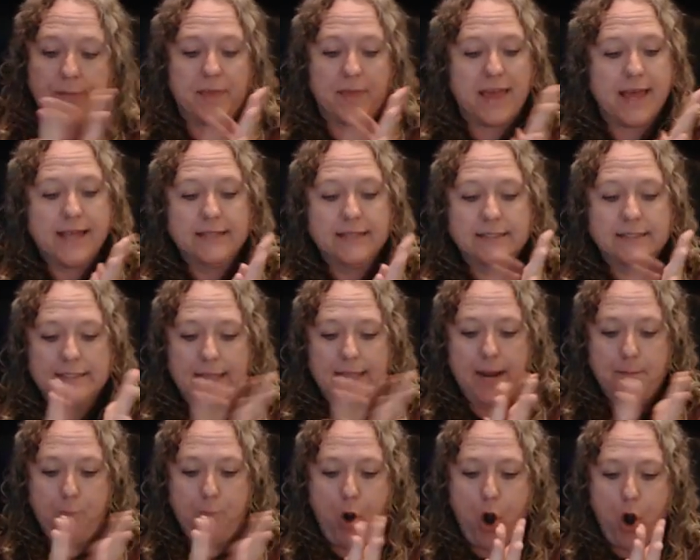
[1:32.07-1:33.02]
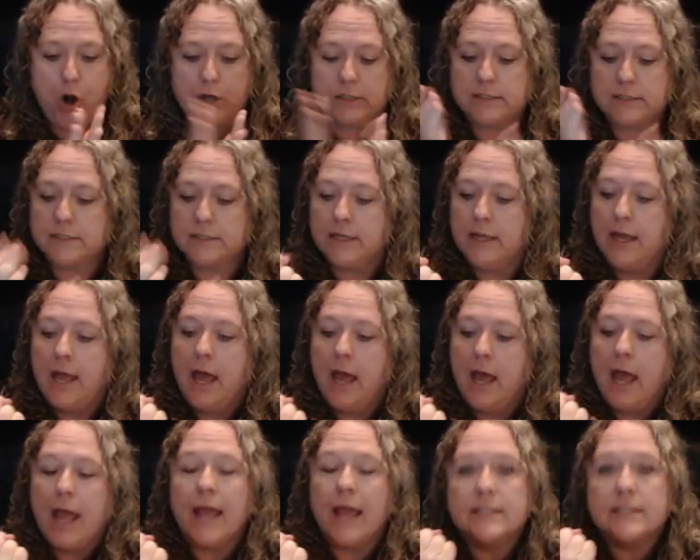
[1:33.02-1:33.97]
the inside parts,
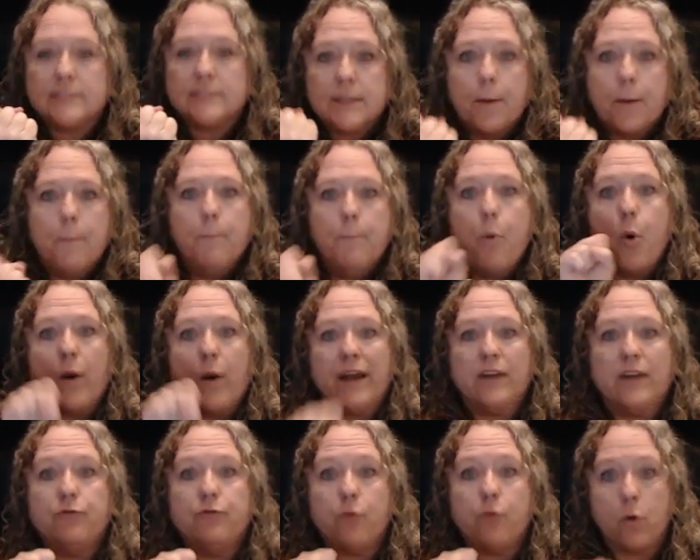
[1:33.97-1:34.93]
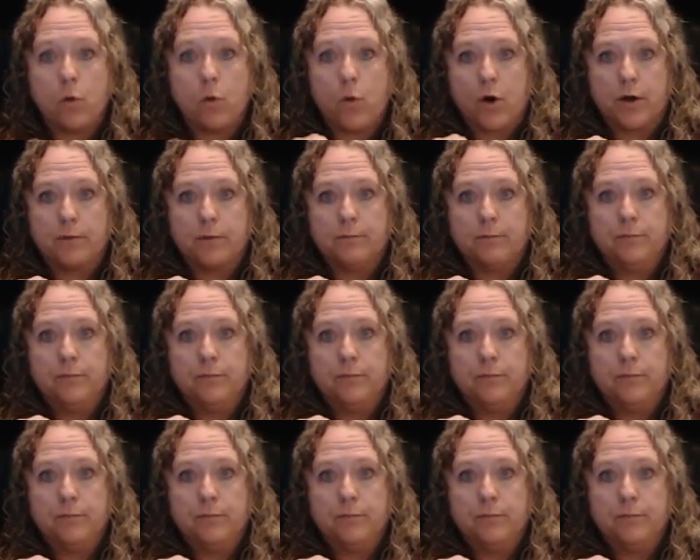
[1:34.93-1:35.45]
is pointed forward.